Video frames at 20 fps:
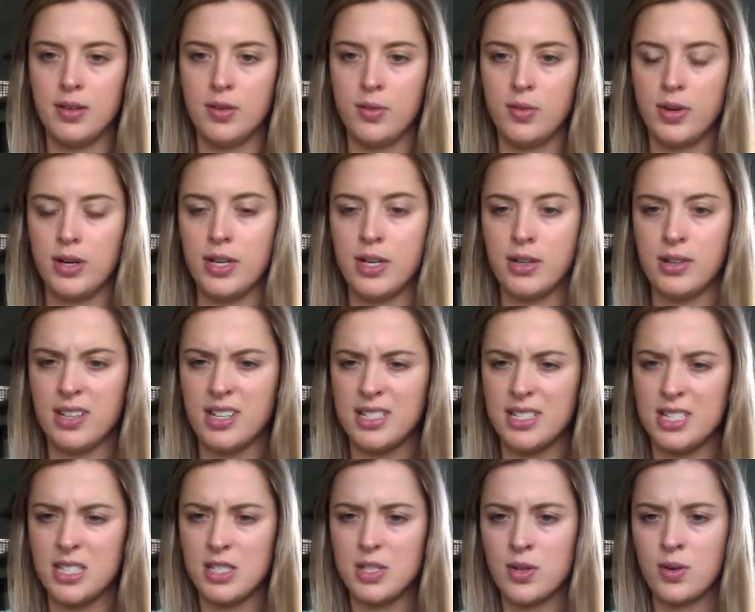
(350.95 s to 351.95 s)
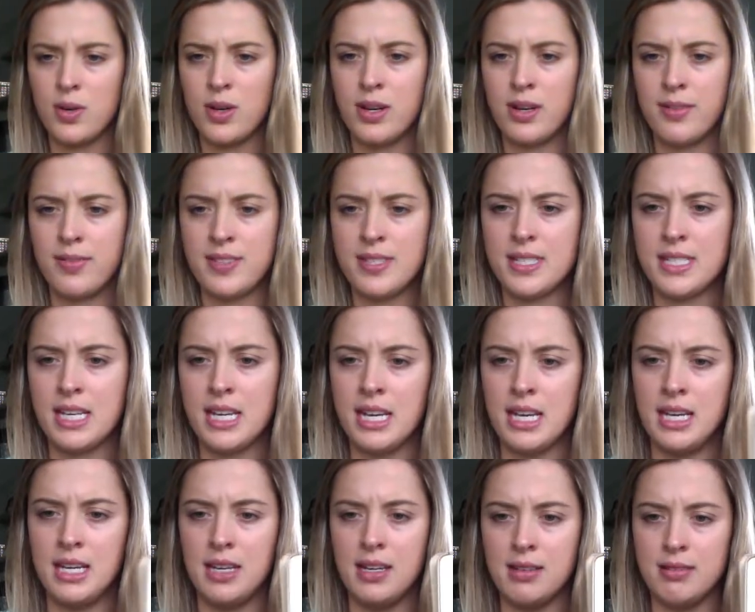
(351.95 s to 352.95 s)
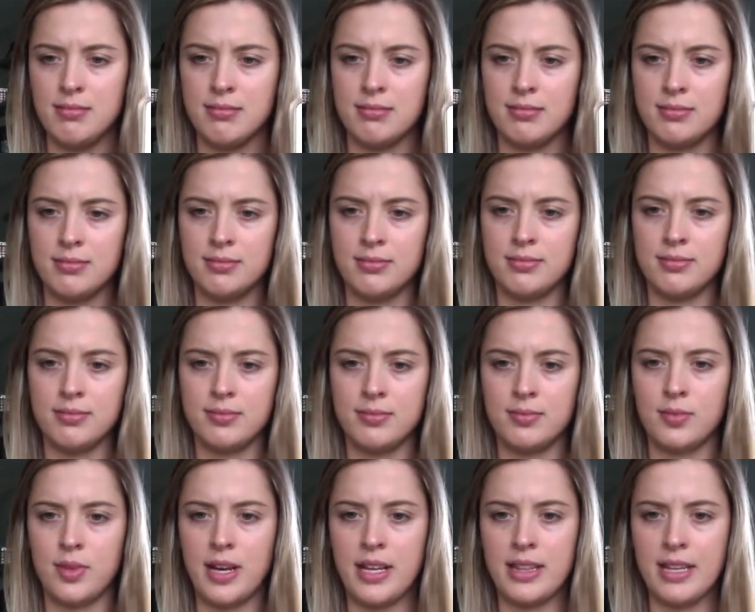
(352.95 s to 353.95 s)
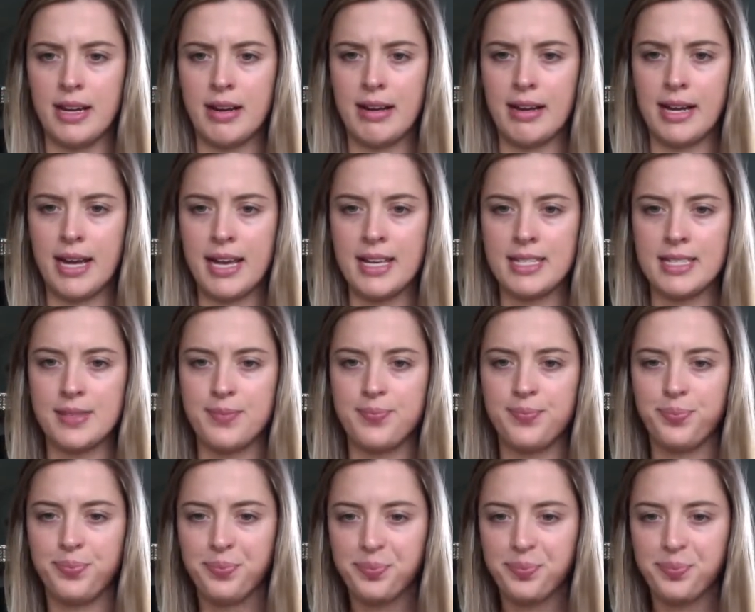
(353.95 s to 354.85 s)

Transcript: where you can sort of see, right there, I guess.